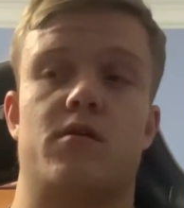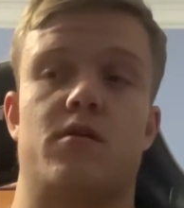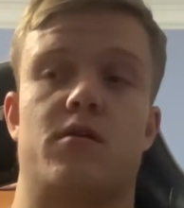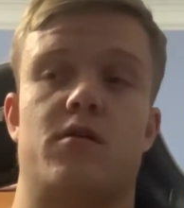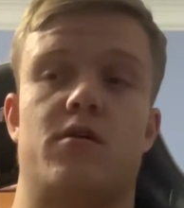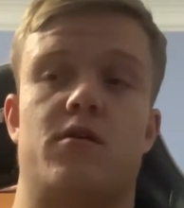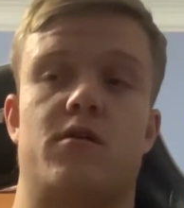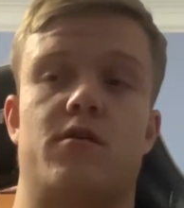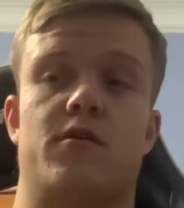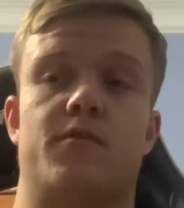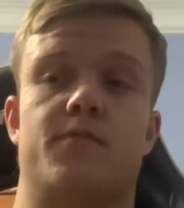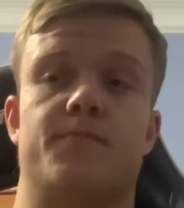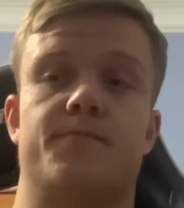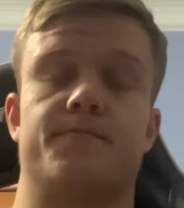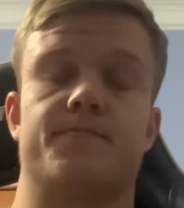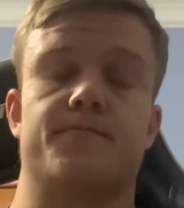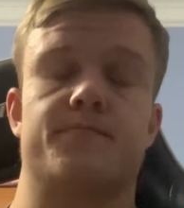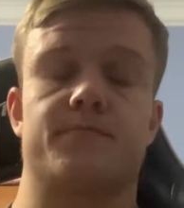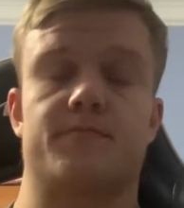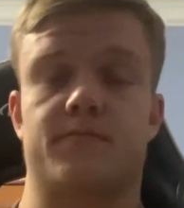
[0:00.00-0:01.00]

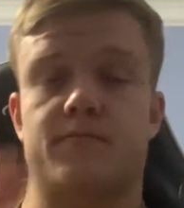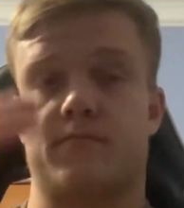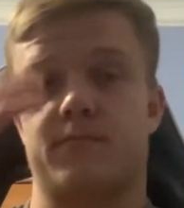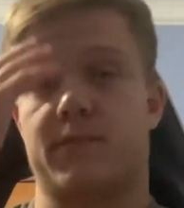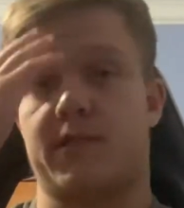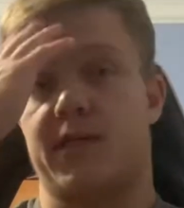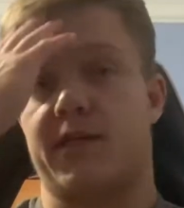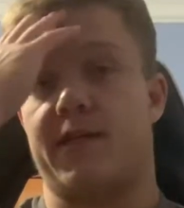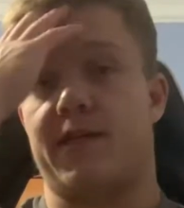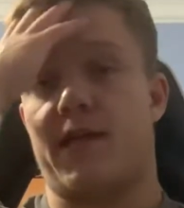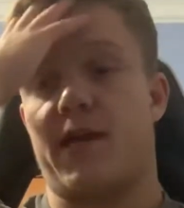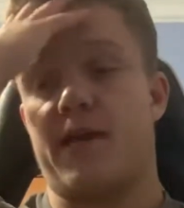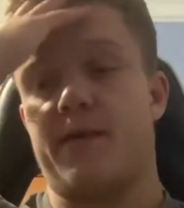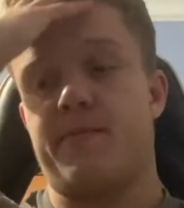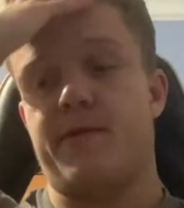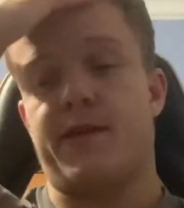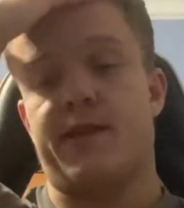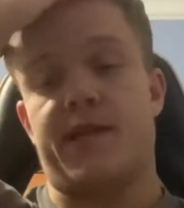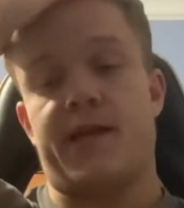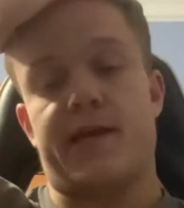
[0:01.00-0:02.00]
and
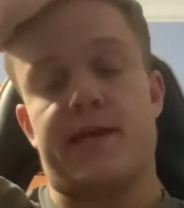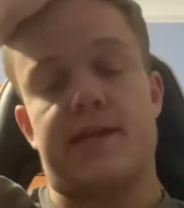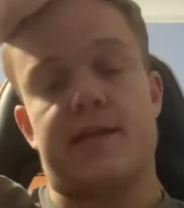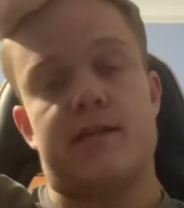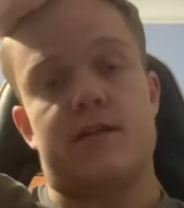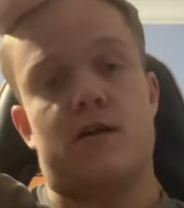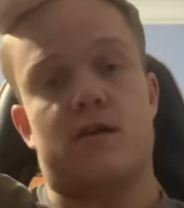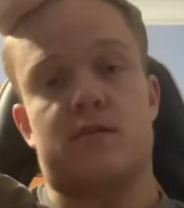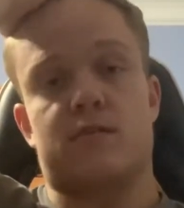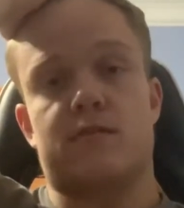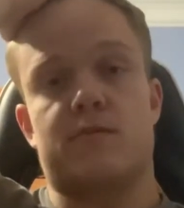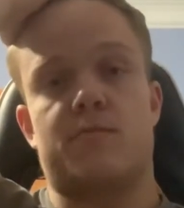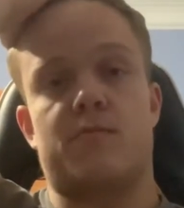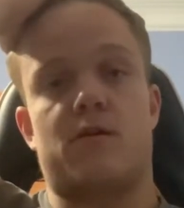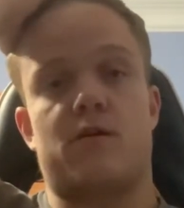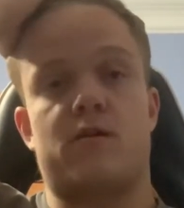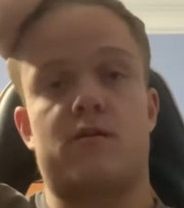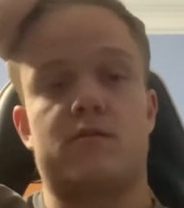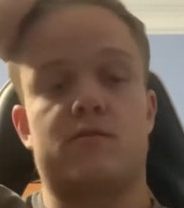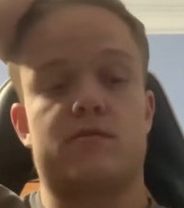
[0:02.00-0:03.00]
Damian, they can dunk the
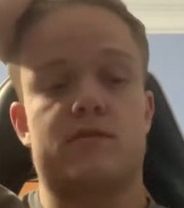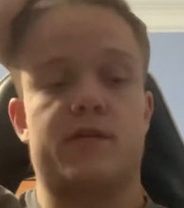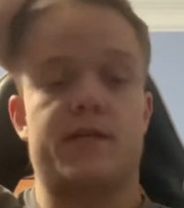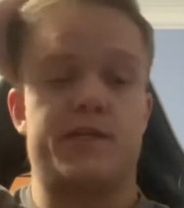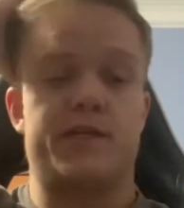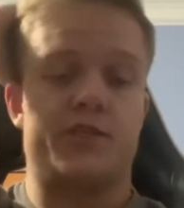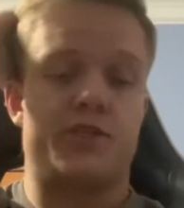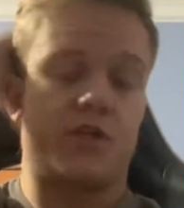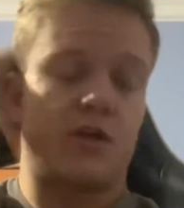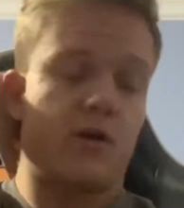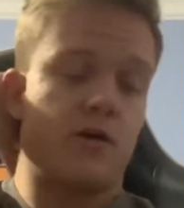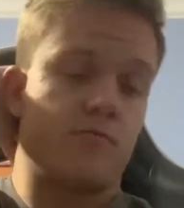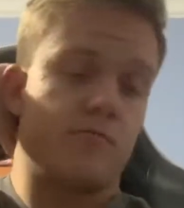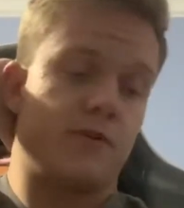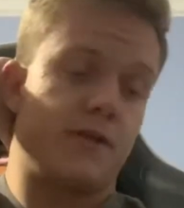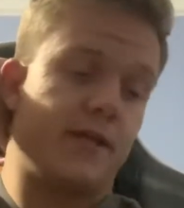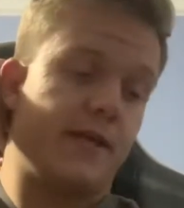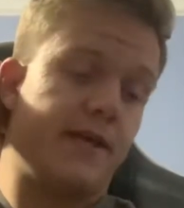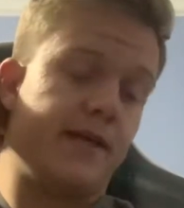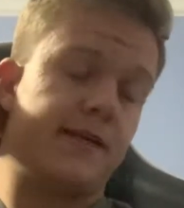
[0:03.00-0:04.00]
ball. And John,
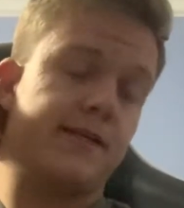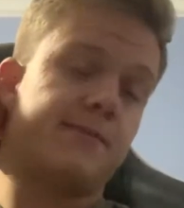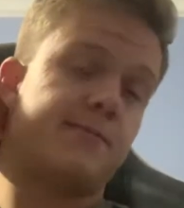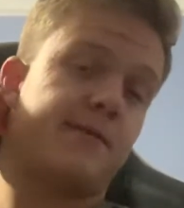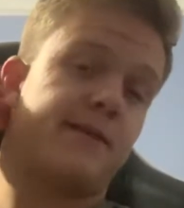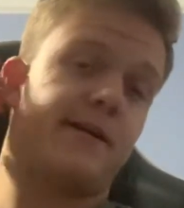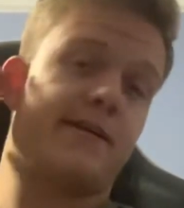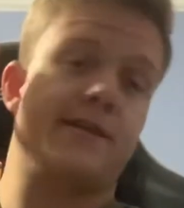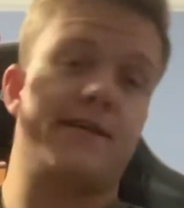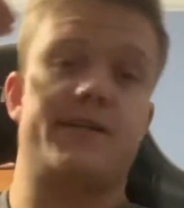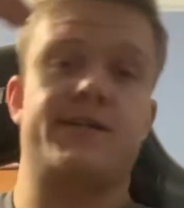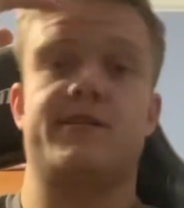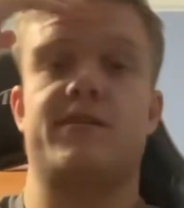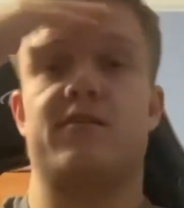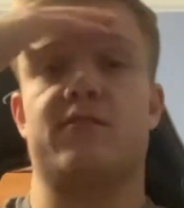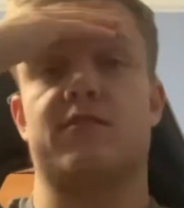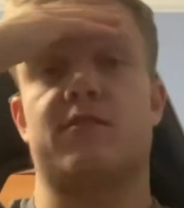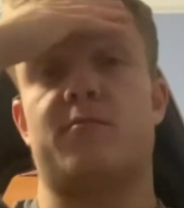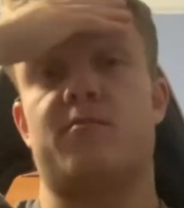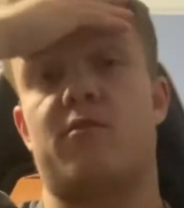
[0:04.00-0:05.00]
when he gets back, can
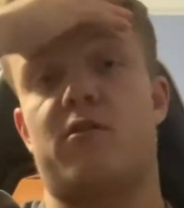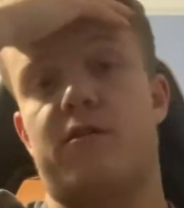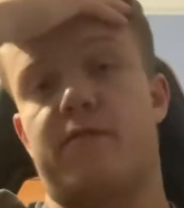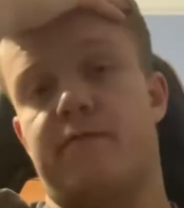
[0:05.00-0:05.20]
dunk the ball